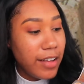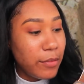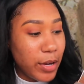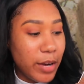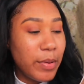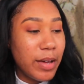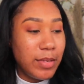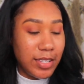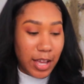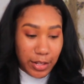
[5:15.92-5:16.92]
We're going to pick up
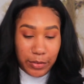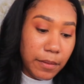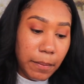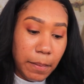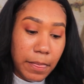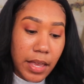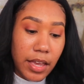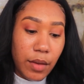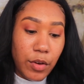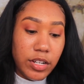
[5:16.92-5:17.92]
this color.
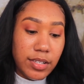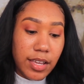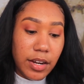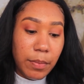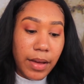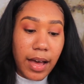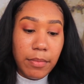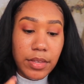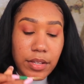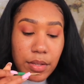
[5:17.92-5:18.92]
And we're just going to
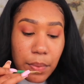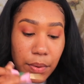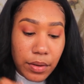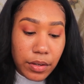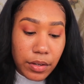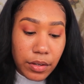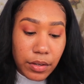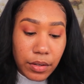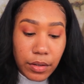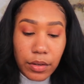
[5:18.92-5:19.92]
pop this
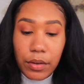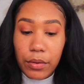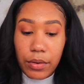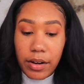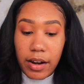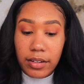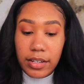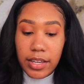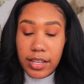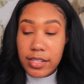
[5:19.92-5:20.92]
on our
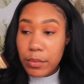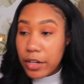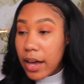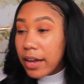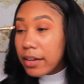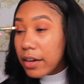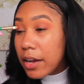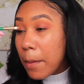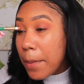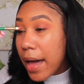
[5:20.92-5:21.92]
lids. And we're kind of going
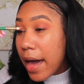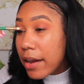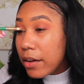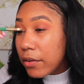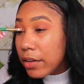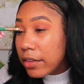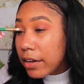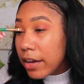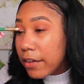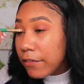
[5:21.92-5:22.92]
to pat it on
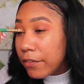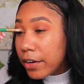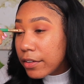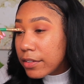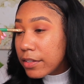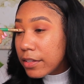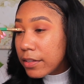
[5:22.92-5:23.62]
there at first.